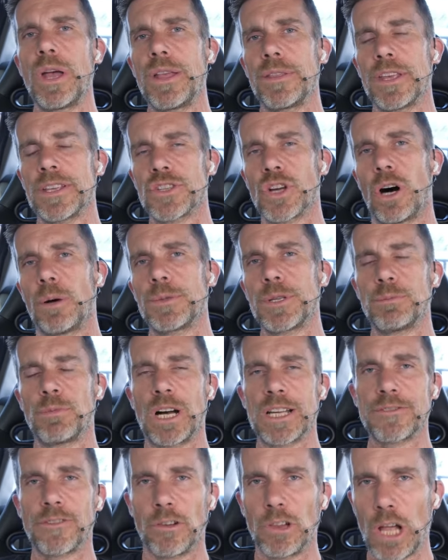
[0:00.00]
that's
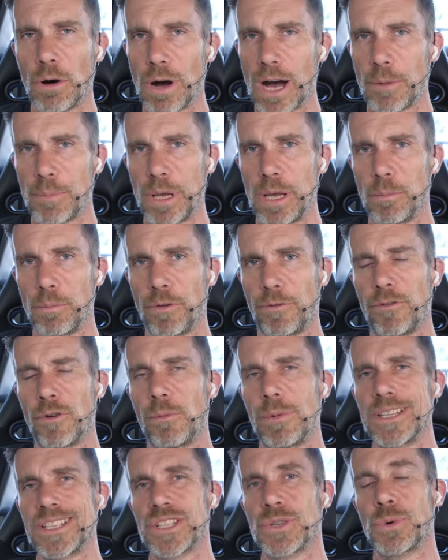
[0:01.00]
optimized for low RPM
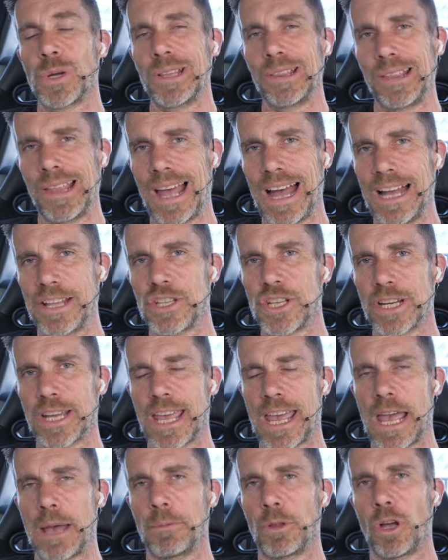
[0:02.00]
performance to a larger
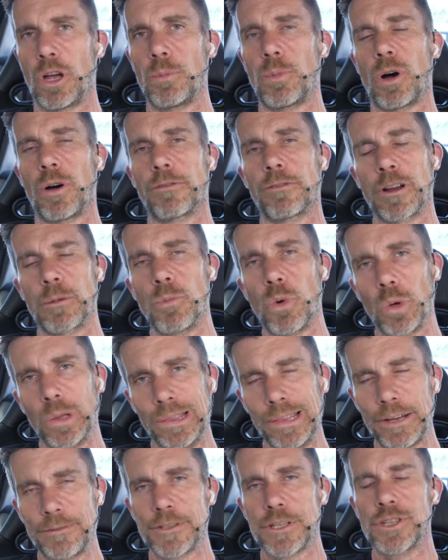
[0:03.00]
cam lobe offering more
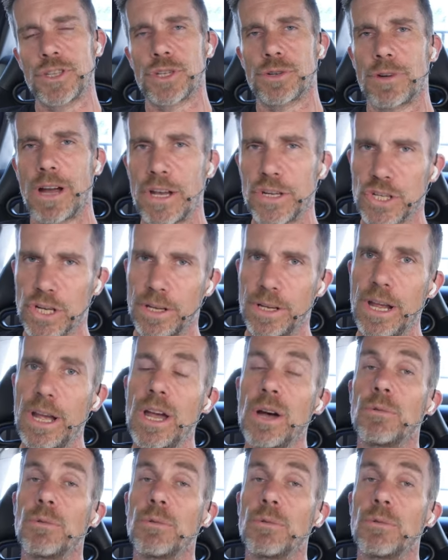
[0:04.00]
lift and duration,